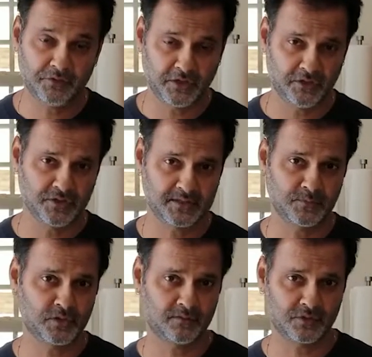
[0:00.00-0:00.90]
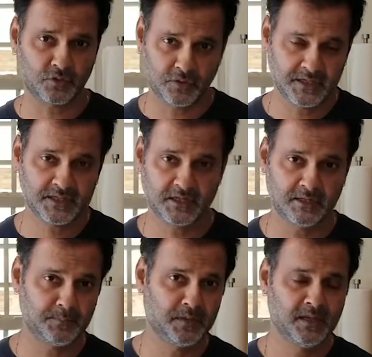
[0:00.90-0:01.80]
You can use some sort of a corn
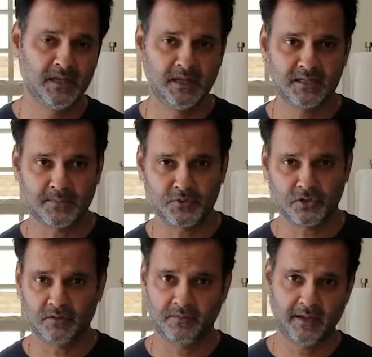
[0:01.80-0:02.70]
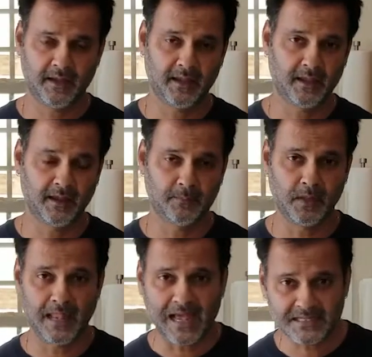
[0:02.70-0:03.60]
syrup, some sort of a
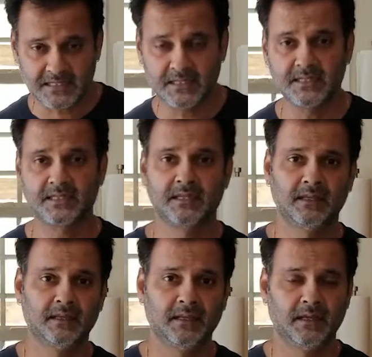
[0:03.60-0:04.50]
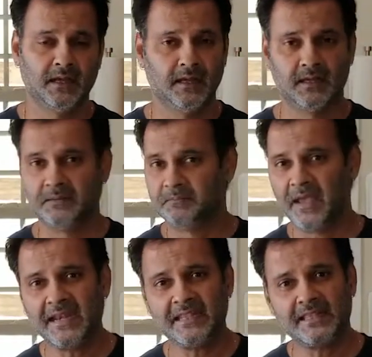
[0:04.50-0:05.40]
molasses,
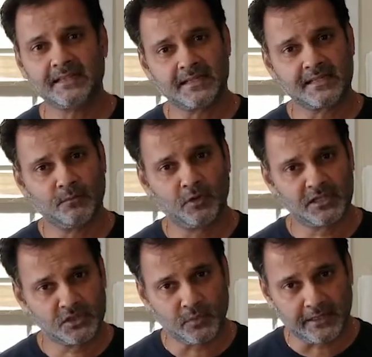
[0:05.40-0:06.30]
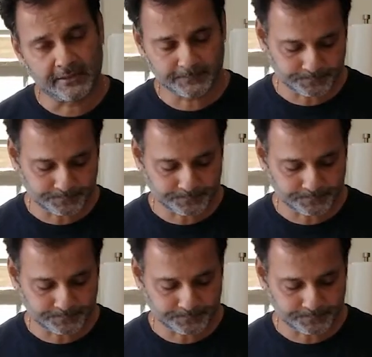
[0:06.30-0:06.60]
anything that's somewhat sweet.